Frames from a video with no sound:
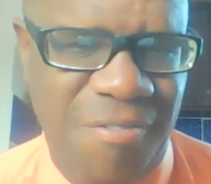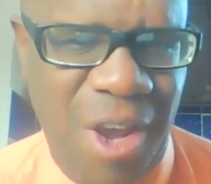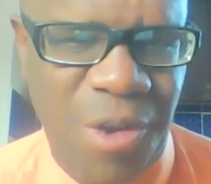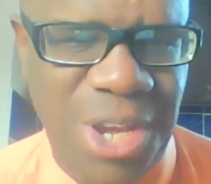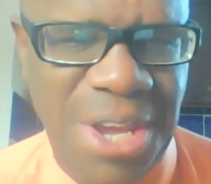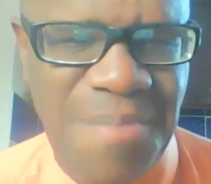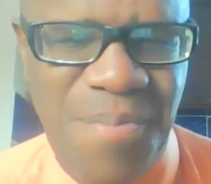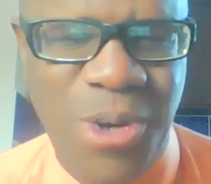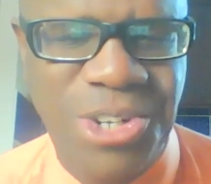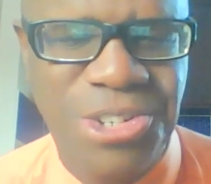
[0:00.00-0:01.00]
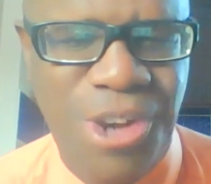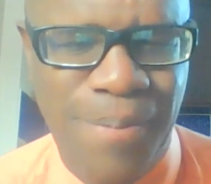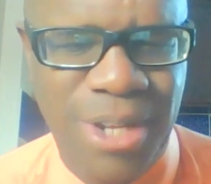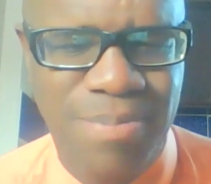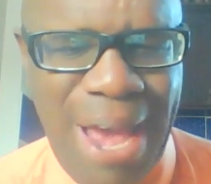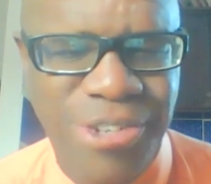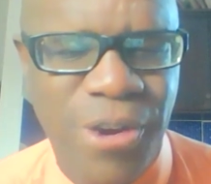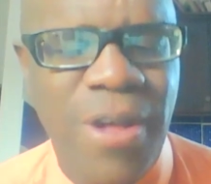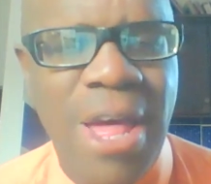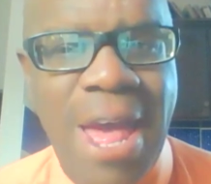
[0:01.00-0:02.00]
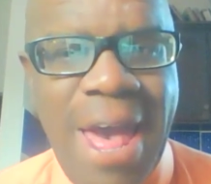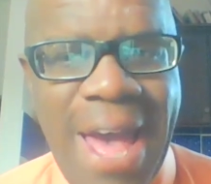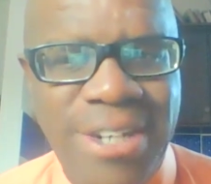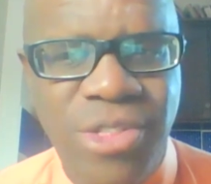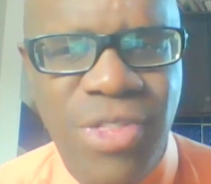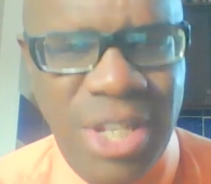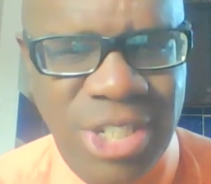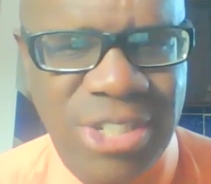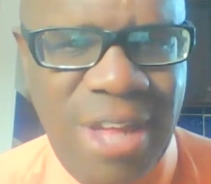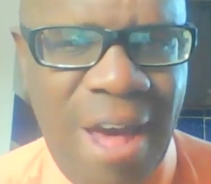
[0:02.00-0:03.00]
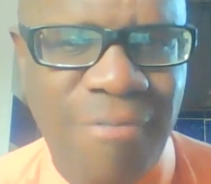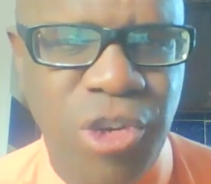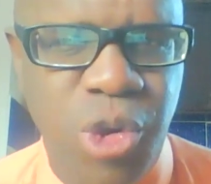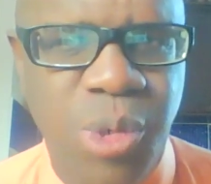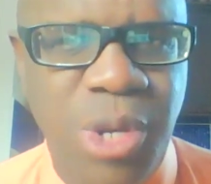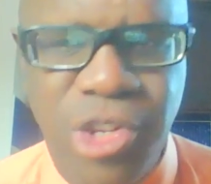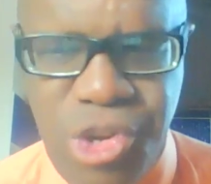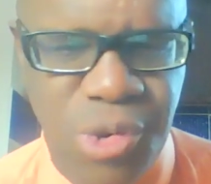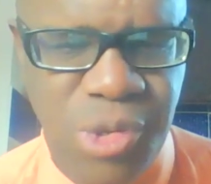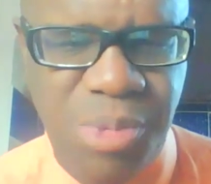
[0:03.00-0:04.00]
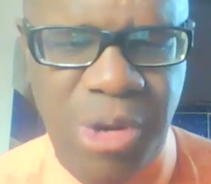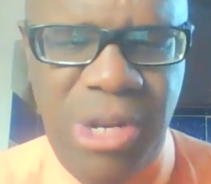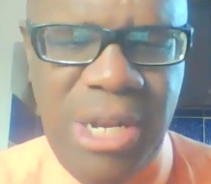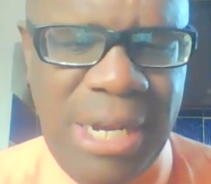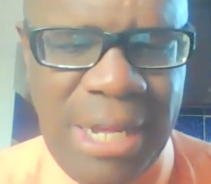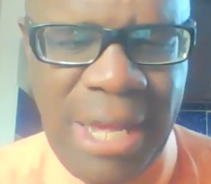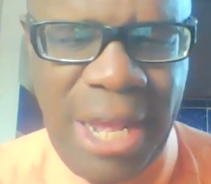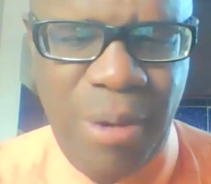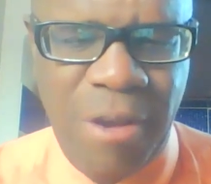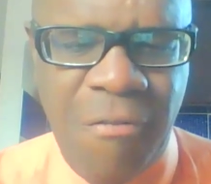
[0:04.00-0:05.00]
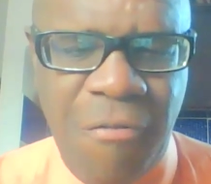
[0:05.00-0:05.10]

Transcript: a very important topical matter. And this afternoon in the news, we're hearing